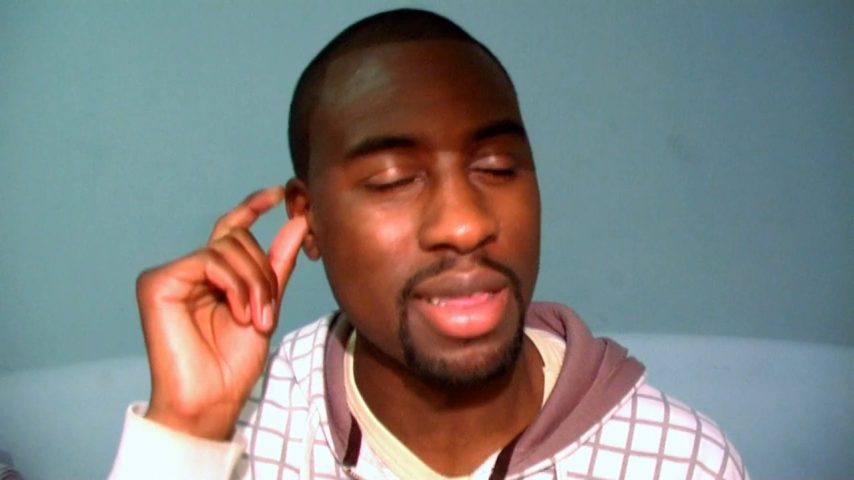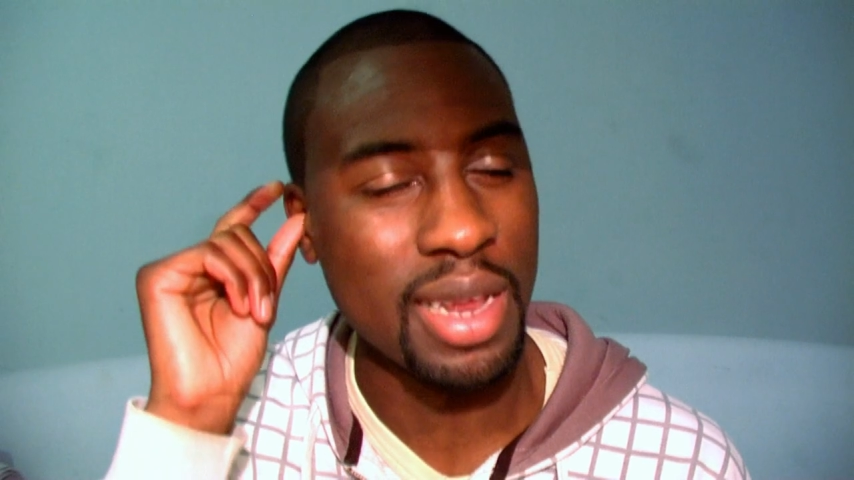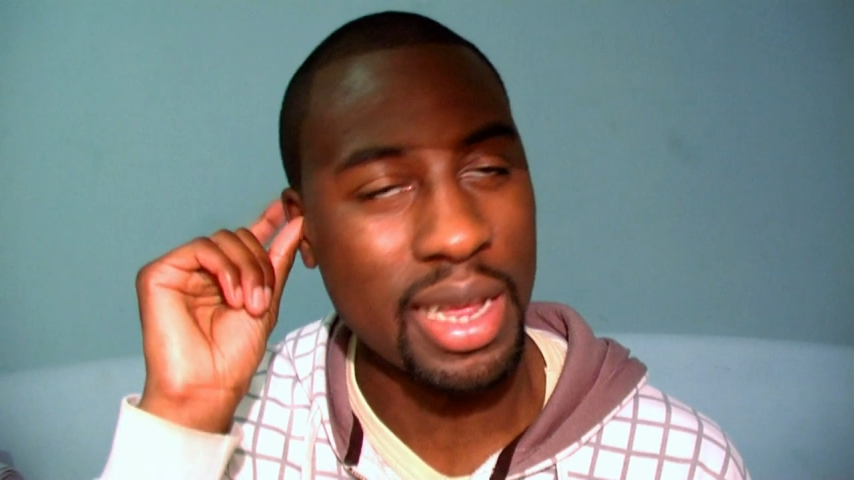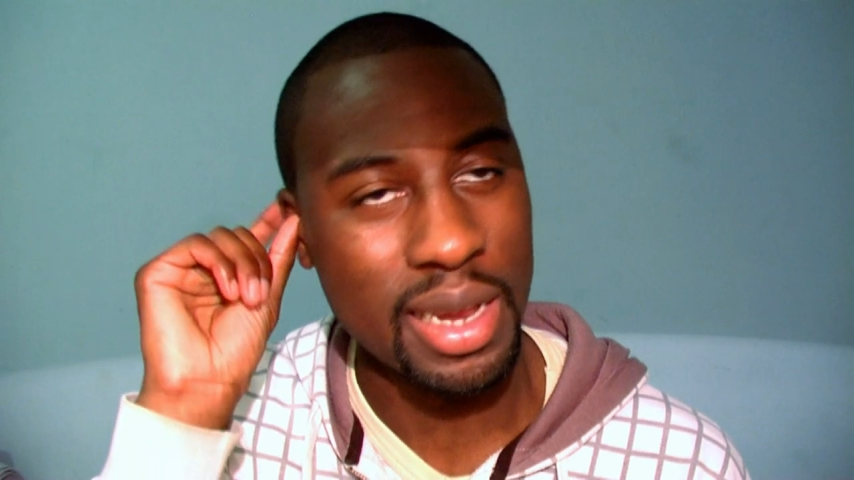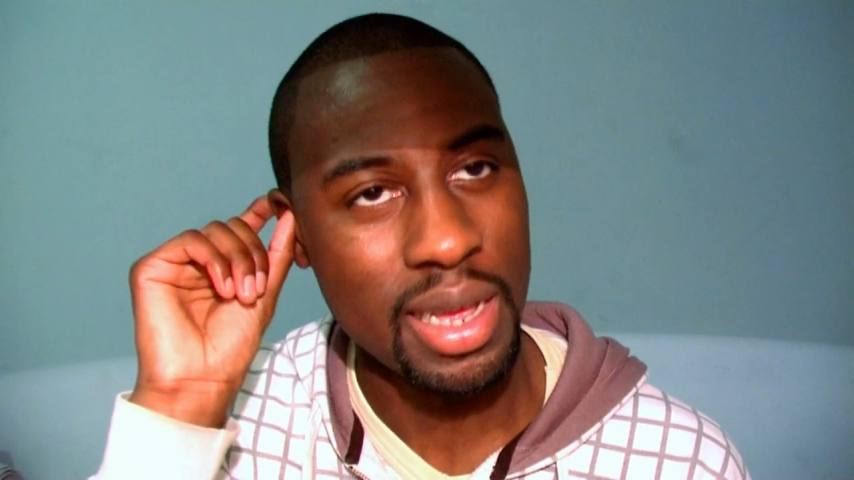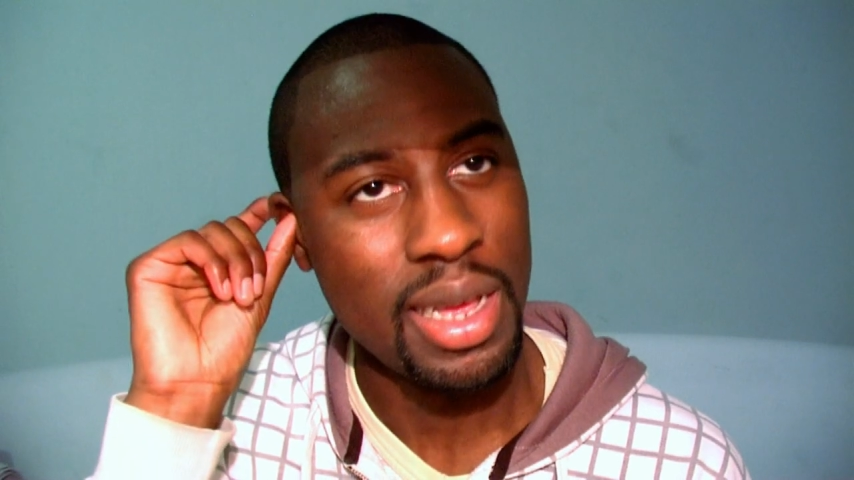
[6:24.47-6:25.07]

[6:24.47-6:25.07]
anything like